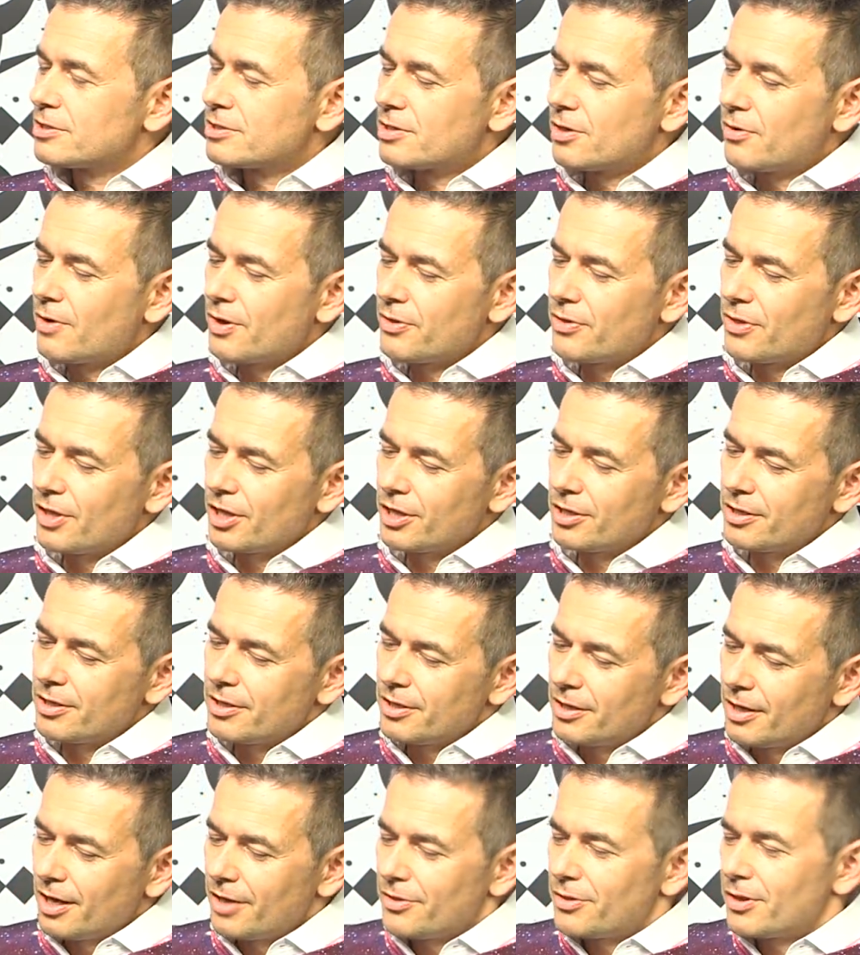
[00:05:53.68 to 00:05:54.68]
So I think
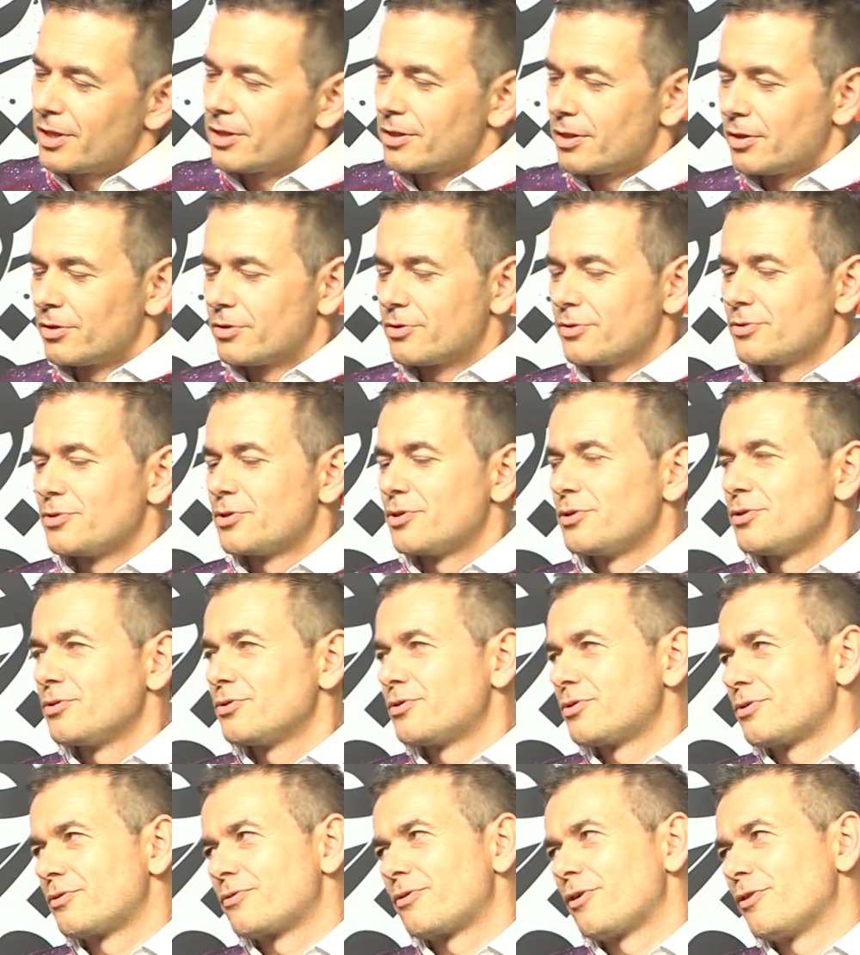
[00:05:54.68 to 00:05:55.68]
they'll continue
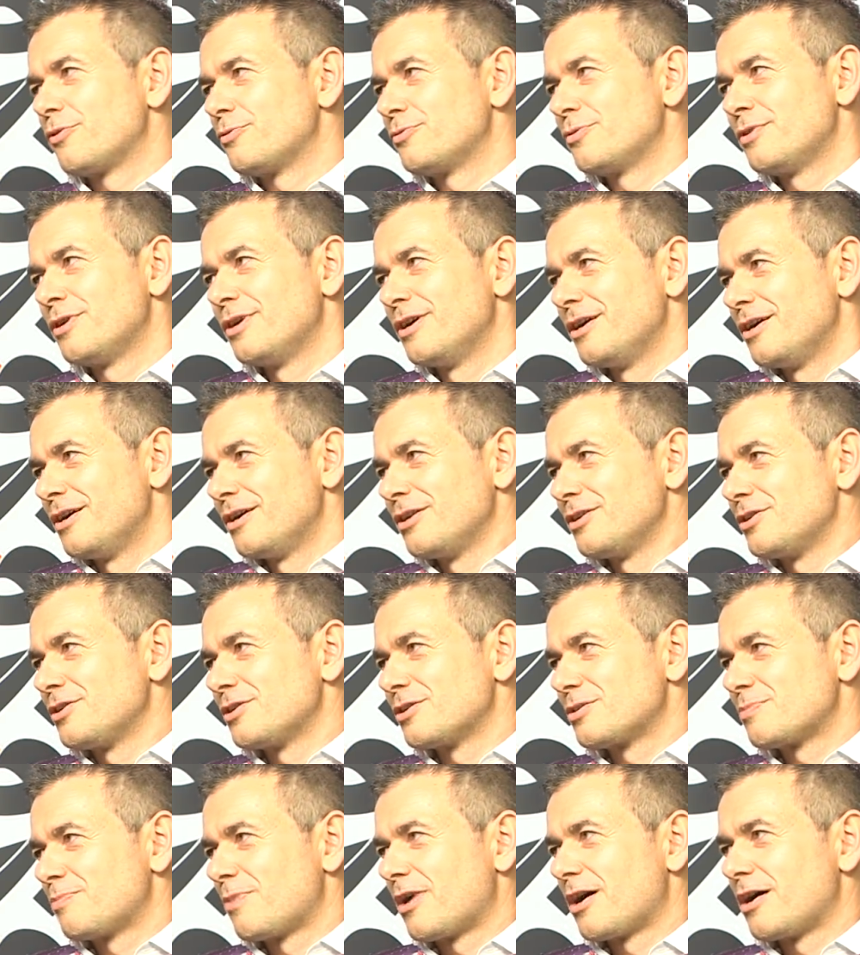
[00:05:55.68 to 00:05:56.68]
to grow
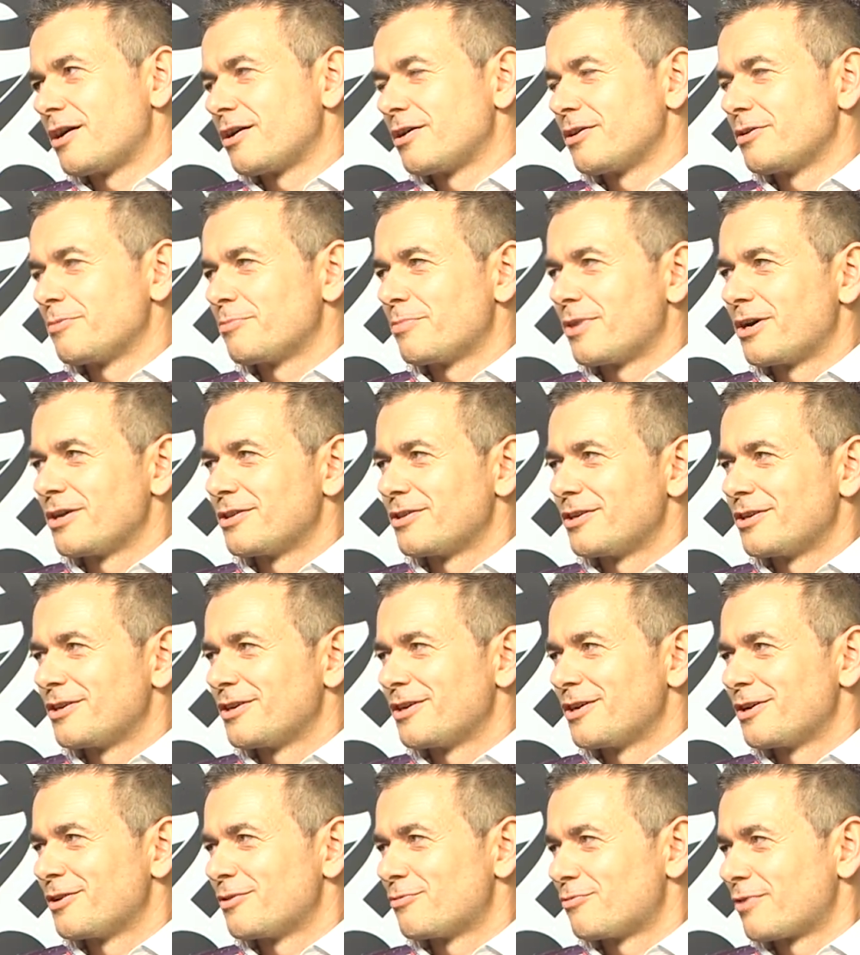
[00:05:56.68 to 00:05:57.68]
just by
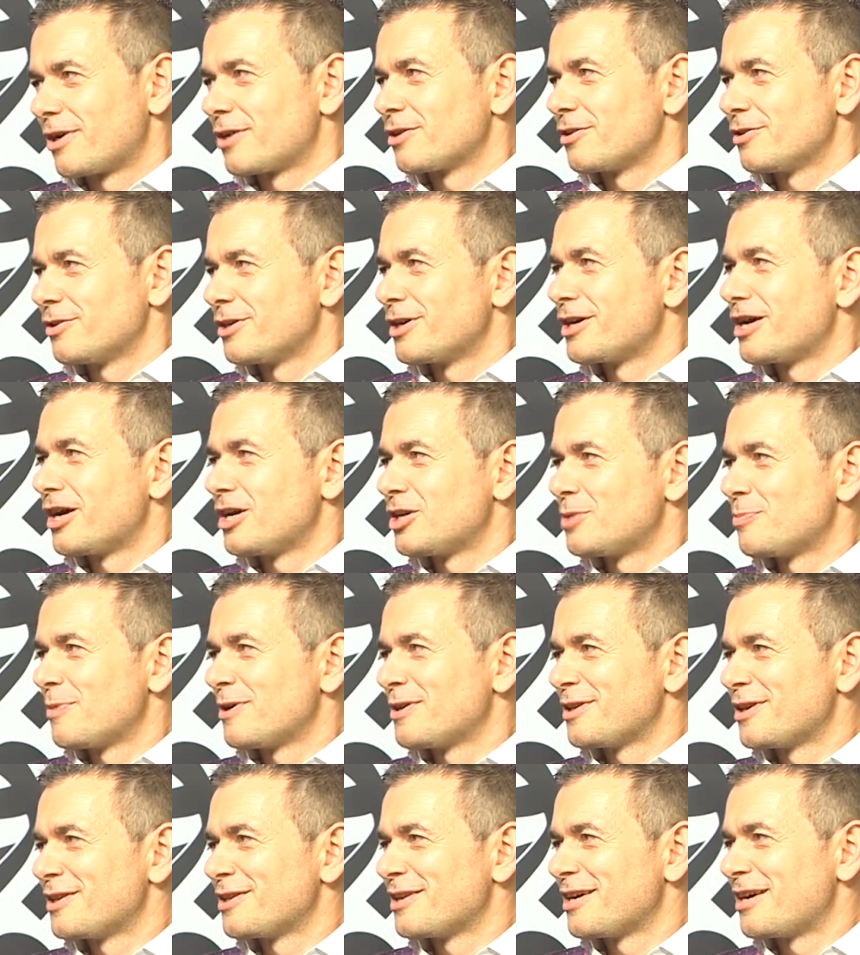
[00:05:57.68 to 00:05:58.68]
the regular engagement that